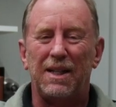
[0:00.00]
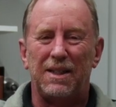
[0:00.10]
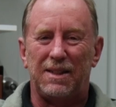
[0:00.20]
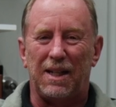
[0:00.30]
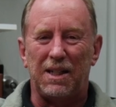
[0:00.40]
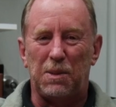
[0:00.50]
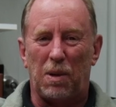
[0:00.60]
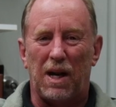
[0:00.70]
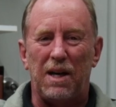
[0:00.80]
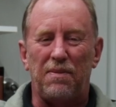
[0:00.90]
So let's
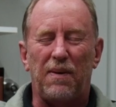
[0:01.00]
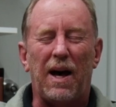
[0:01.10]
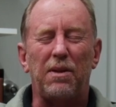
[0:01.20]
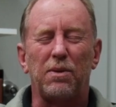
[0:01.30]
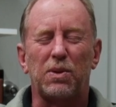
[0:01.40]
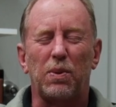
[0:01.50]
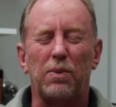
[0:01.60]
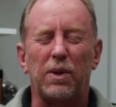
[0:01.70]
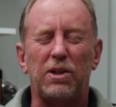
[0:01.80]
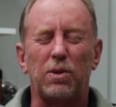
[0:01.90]
pray. Father, as we
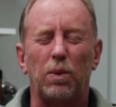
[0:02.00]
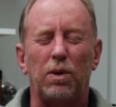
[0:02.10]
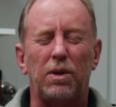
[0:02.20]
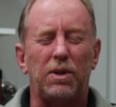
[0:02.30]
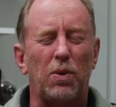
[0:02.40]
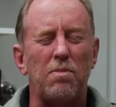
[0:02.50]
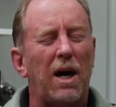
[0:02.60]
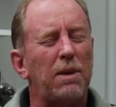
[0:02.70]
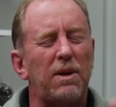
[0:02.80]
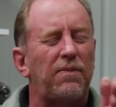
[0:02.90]
read your words, we
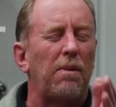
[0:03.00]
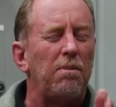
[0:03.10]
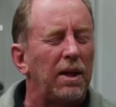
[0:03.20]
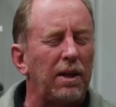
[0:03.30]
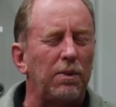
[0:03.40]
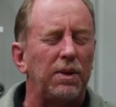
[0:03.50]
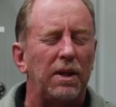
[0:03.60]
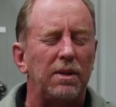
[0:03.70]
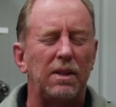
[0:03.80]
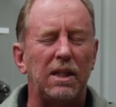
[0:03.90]
may be familiar with
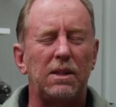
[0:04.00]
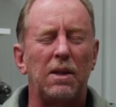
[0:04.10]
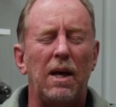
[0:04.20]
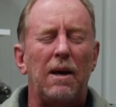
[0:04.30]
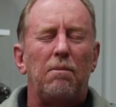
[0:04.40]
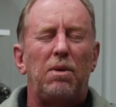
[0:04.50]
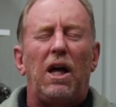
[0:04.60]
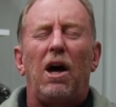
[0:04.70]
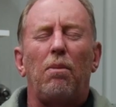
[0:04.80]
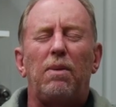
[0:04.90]
these things, but
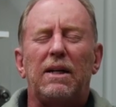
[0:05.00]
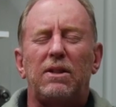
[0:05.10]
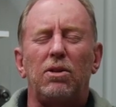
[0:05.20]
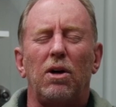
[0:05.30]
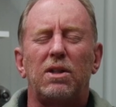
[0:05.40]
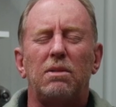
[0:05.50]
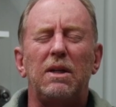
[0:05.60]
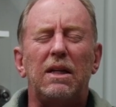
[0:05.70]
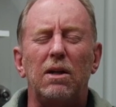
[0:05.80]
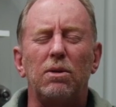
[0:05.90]
help us not to be
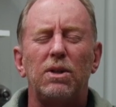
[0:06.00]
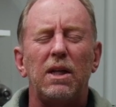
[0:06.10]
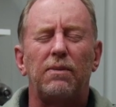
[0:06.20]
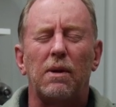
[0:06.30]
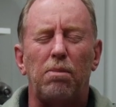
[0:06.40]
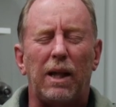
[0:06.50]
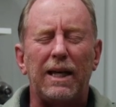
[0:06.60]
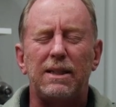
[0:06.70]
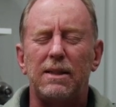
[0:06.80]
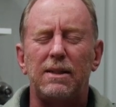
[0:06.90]
guilty of
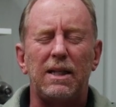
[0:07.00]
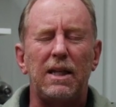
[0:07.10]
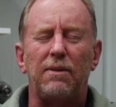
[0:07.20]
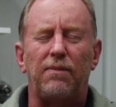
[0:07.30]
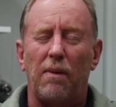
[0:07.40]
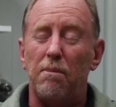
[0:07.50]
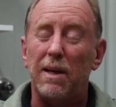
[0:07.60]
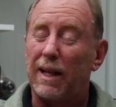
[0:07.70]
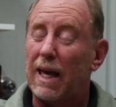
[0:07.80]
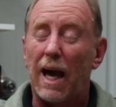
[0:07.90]
complacency and
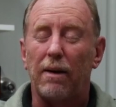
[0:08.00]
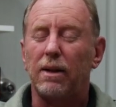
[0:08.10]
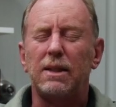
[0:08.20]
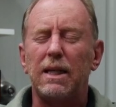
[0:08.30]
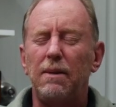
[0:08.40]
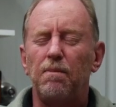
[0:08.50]
familiarity.